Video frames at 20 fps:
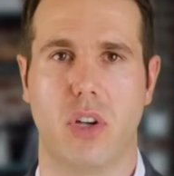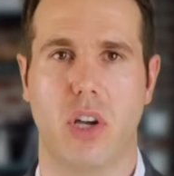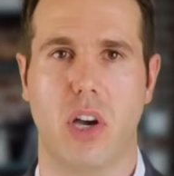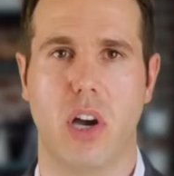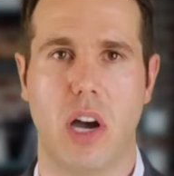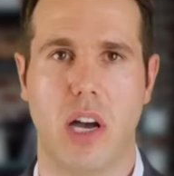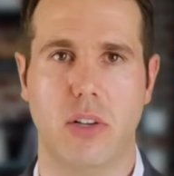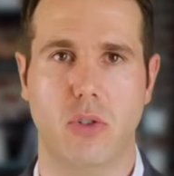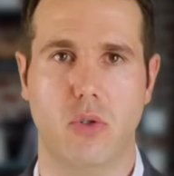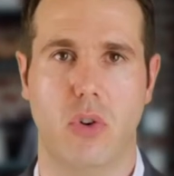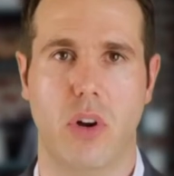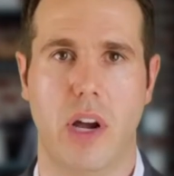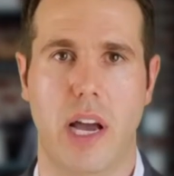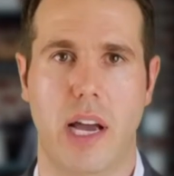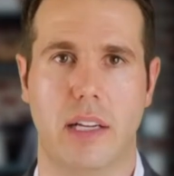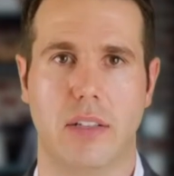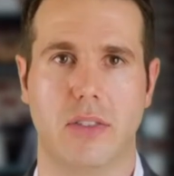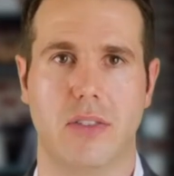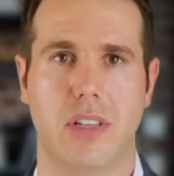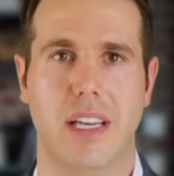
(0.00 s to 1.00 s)

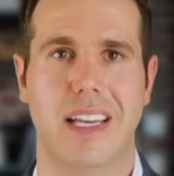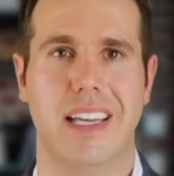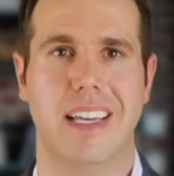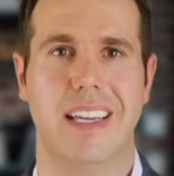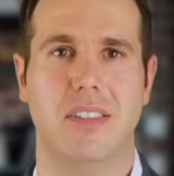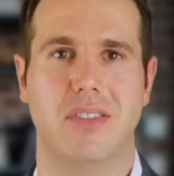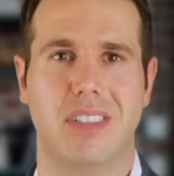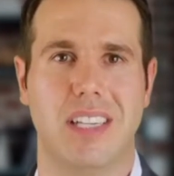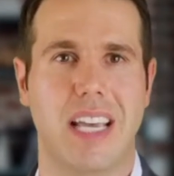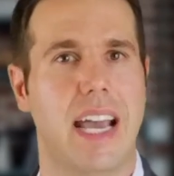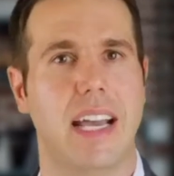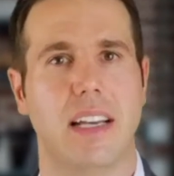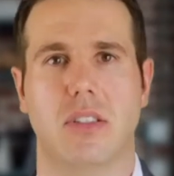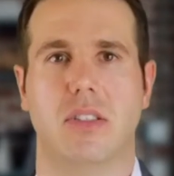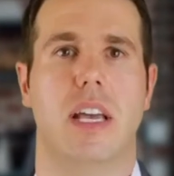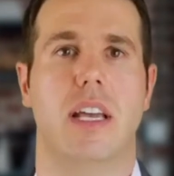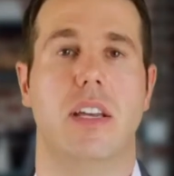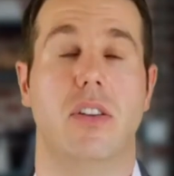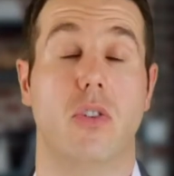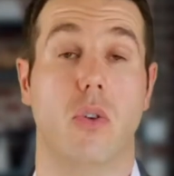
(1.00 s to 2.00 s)
contracts is taxed
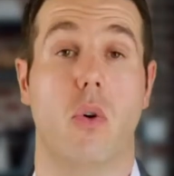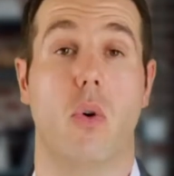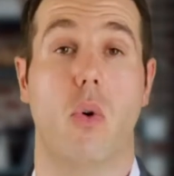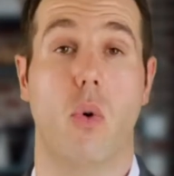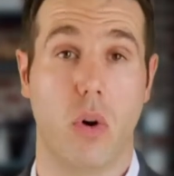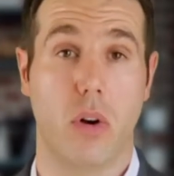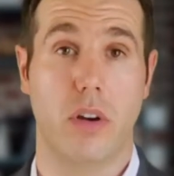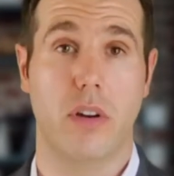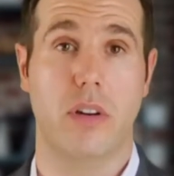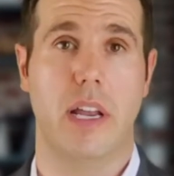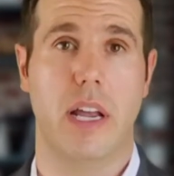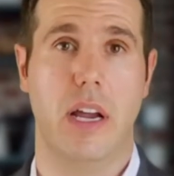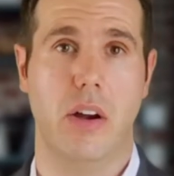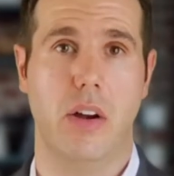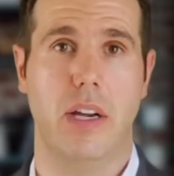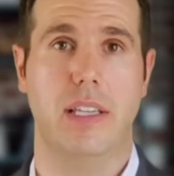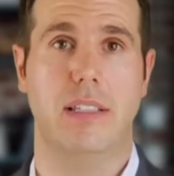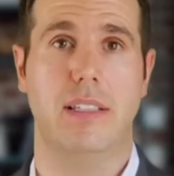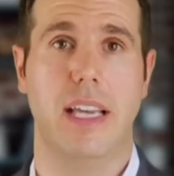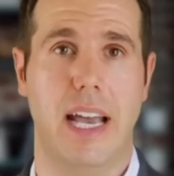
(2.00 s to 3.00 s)
at your
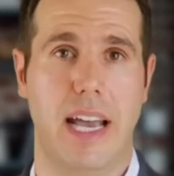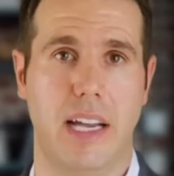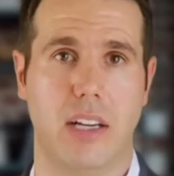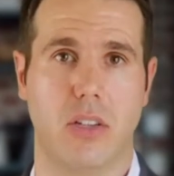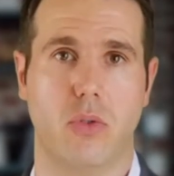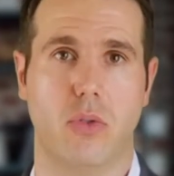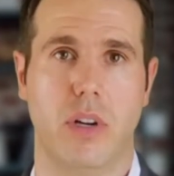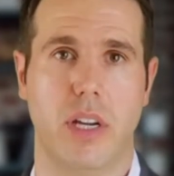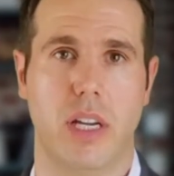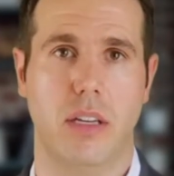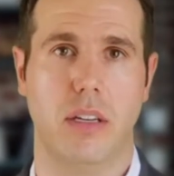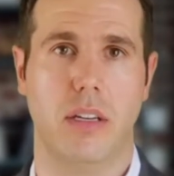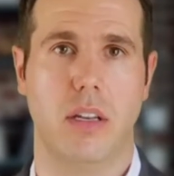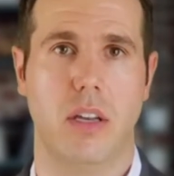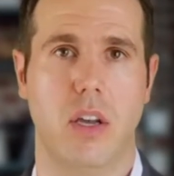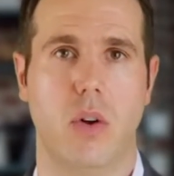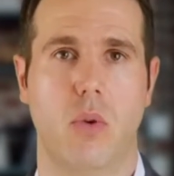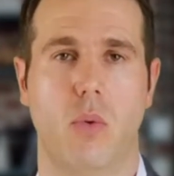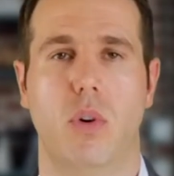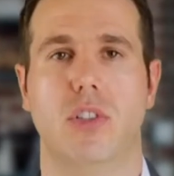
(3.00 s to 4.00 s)
ordinary tax rate,
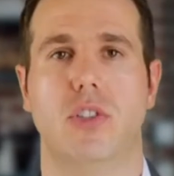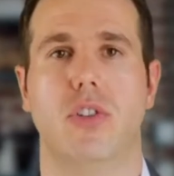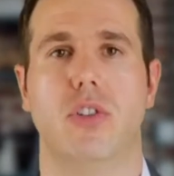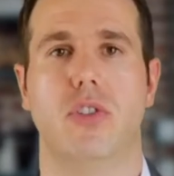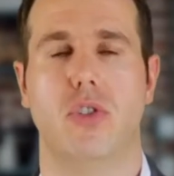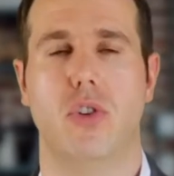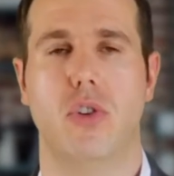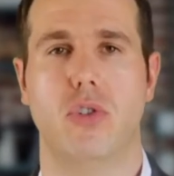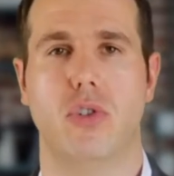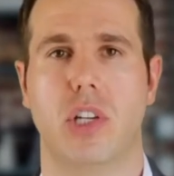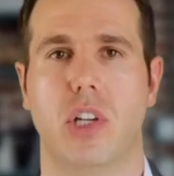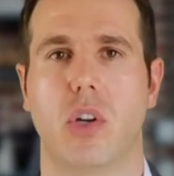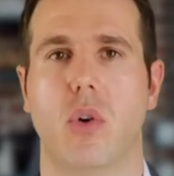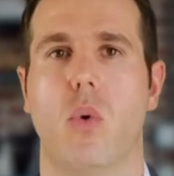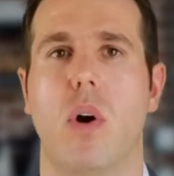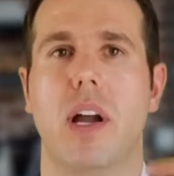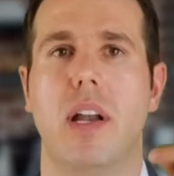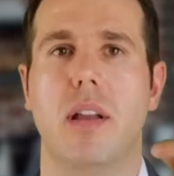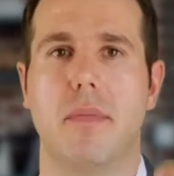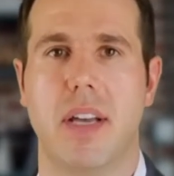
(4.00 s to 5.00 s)
which is usually
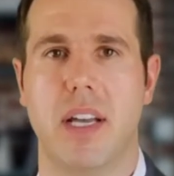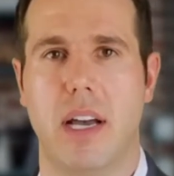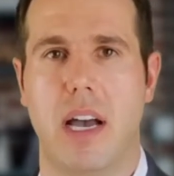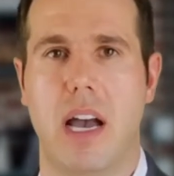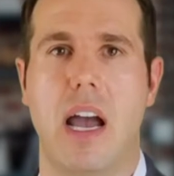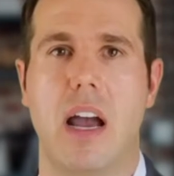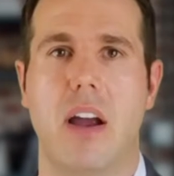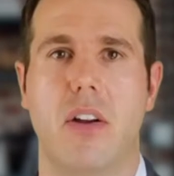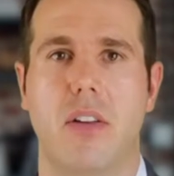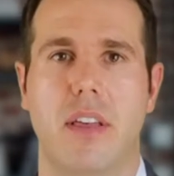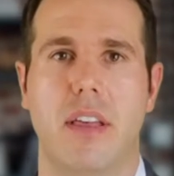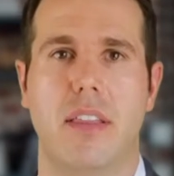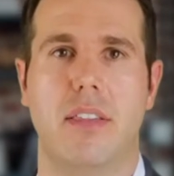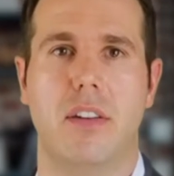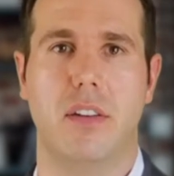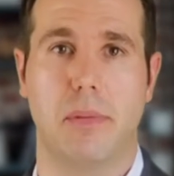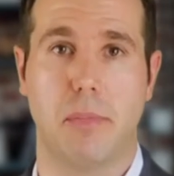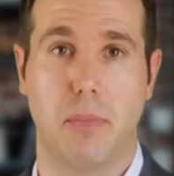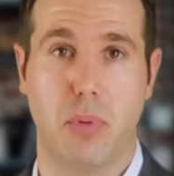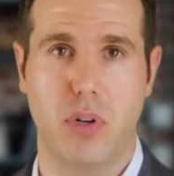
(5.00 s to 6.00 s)
quite a bit higher than the
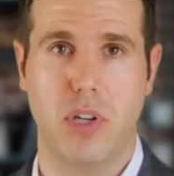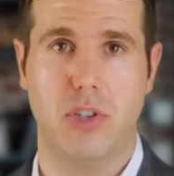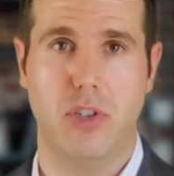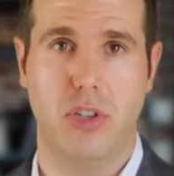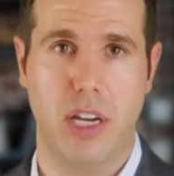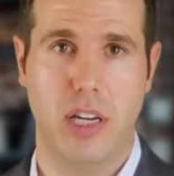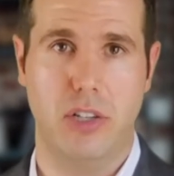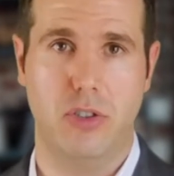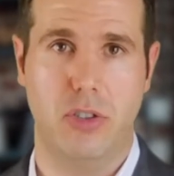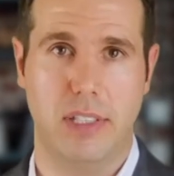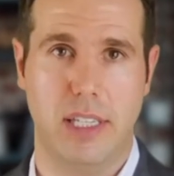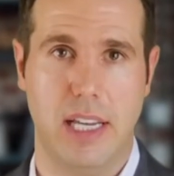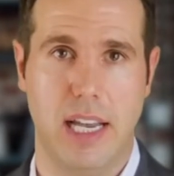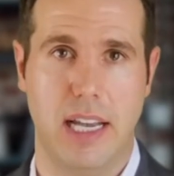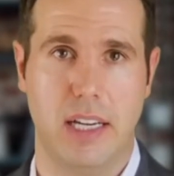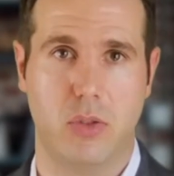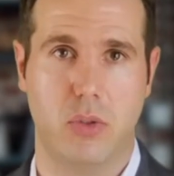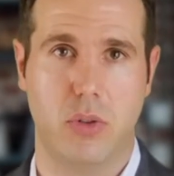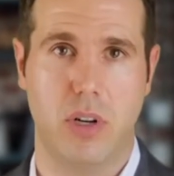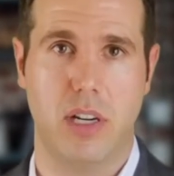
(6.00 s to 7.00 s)
depreciation
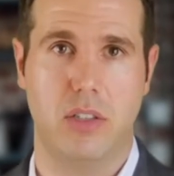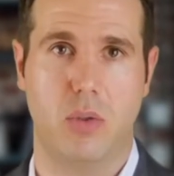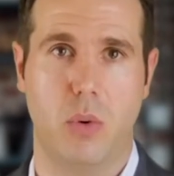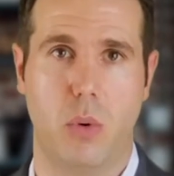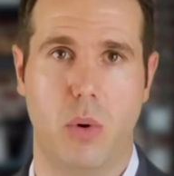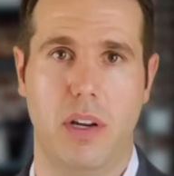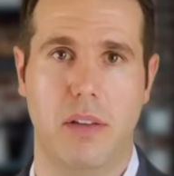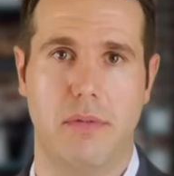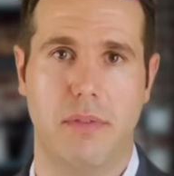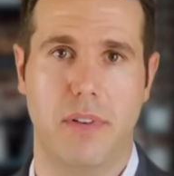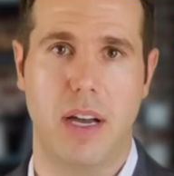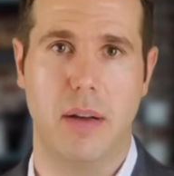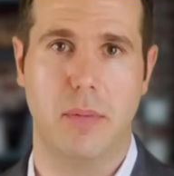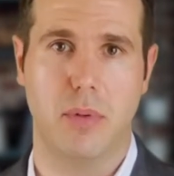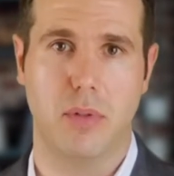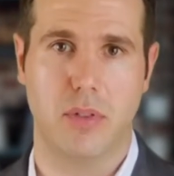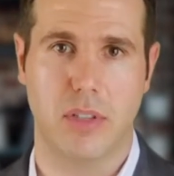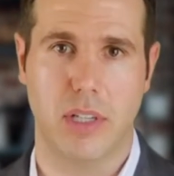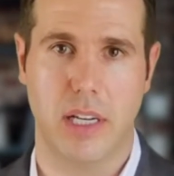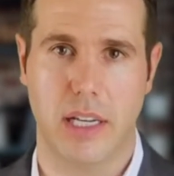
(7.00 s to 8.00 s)
tax rate of
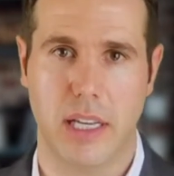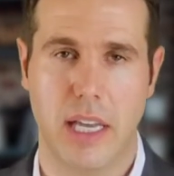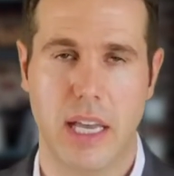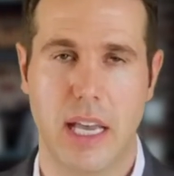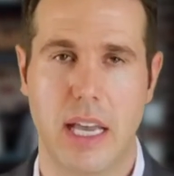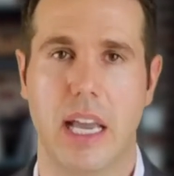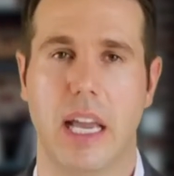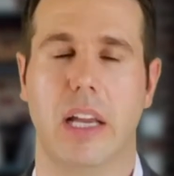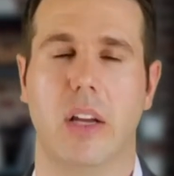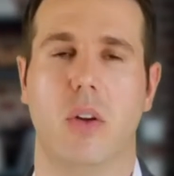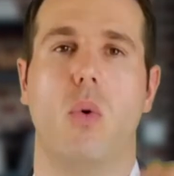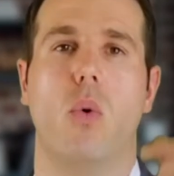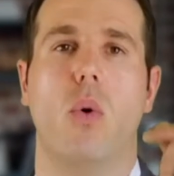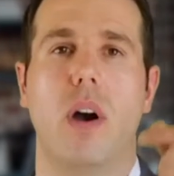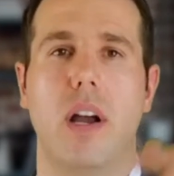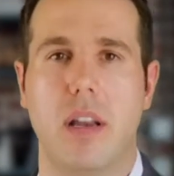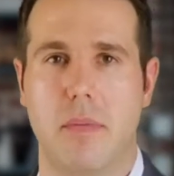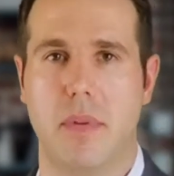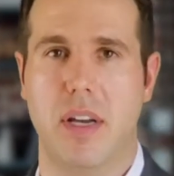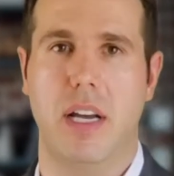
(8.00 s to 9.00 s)
25% and
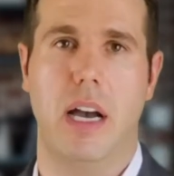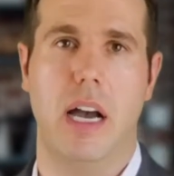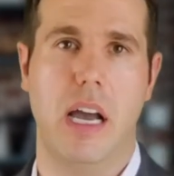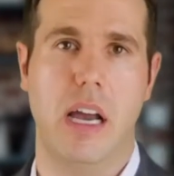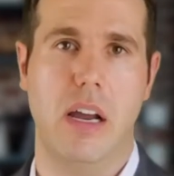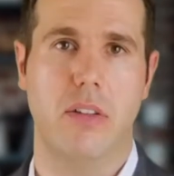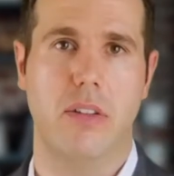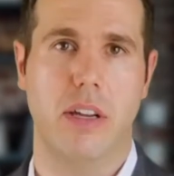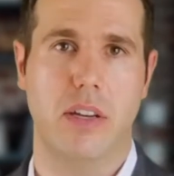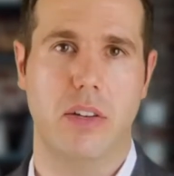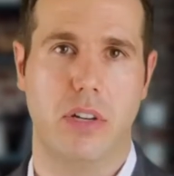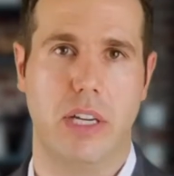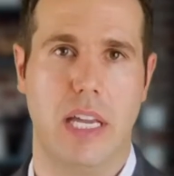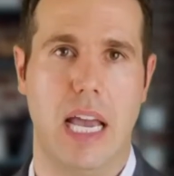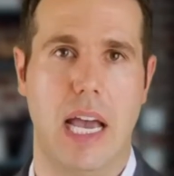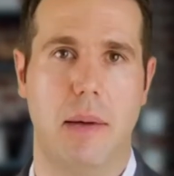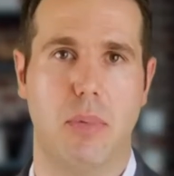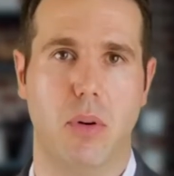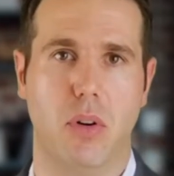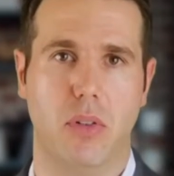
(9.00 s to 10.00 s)
quite a bit higher than your
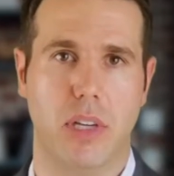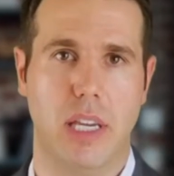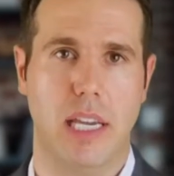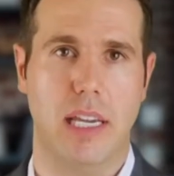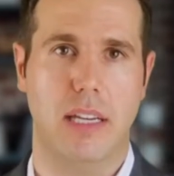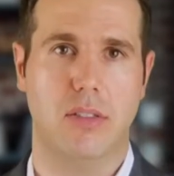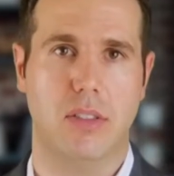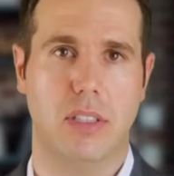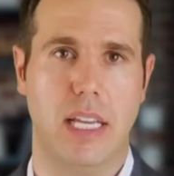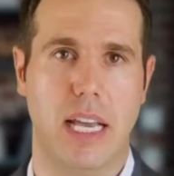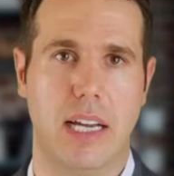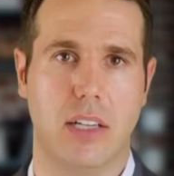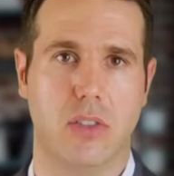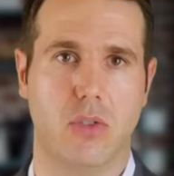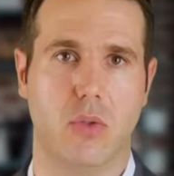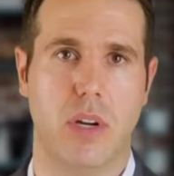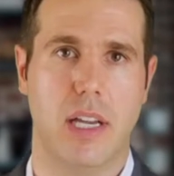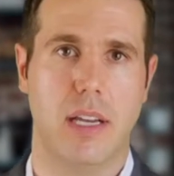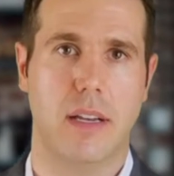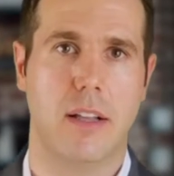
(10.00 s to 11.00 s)
capital gains tax
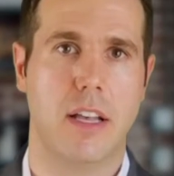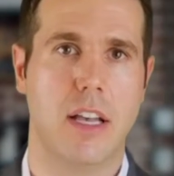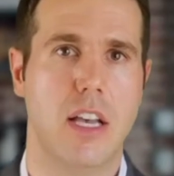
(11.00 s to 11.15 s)
rate.